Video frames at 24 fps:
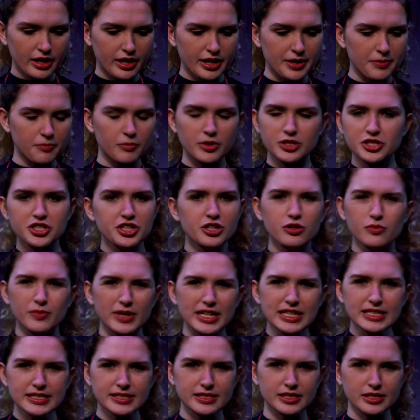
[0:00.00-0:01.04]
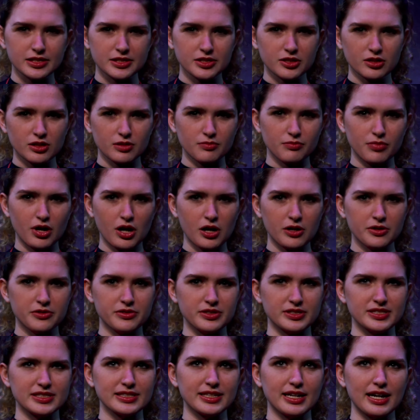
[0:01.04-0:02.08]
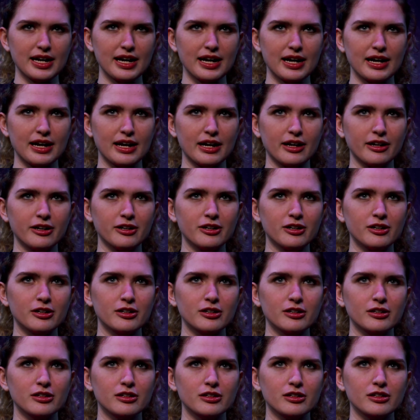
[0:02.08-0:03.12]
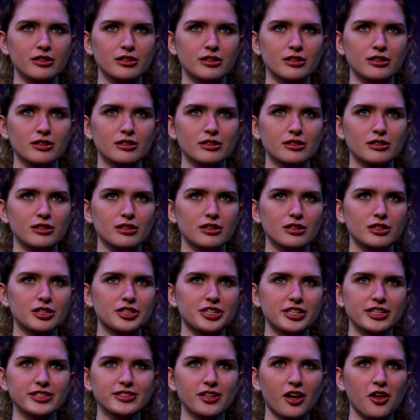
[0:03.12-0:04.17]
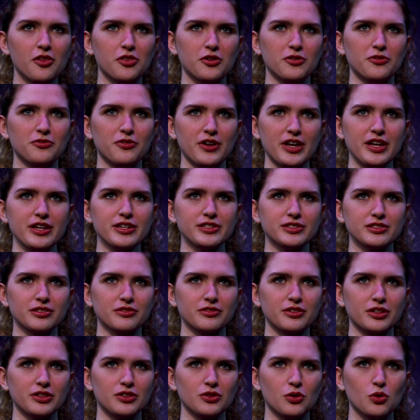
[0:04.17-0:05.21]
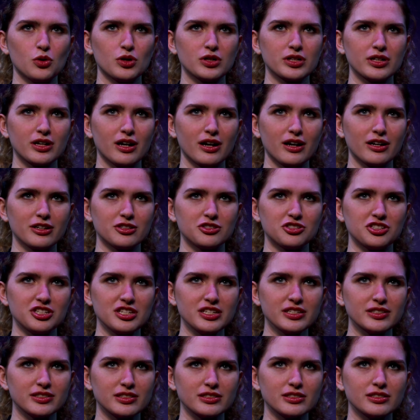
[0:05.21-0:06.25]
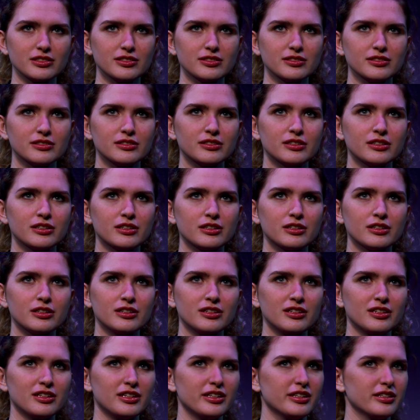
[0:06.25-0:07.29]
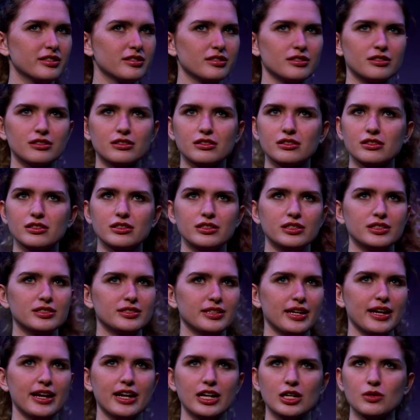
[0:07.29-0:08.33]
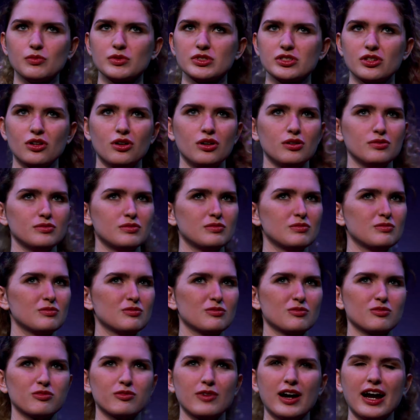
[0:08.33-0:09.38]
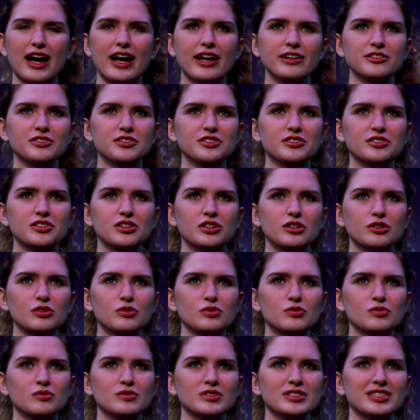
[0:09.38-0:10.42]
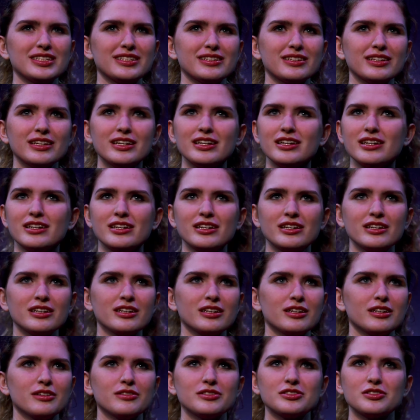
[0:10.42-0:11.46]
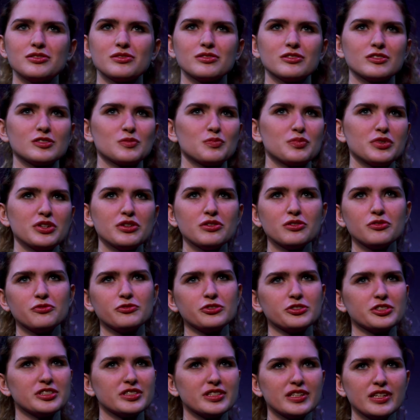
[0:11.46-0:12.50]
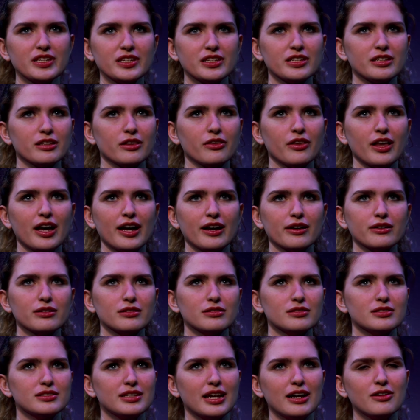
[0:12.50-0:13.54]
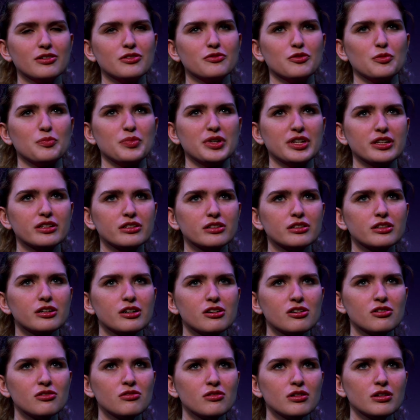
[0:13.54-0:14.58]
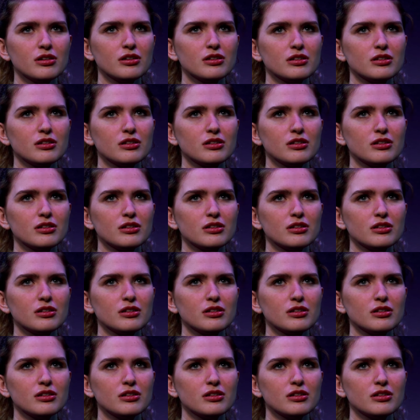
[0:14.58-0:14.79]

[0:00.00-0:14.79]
And when she erased this certain part of the sky, she saw the face of the Lord God Jesus. And his hair was all rhinestones, and He was doing this beautiful singing, like sound of a piccolo.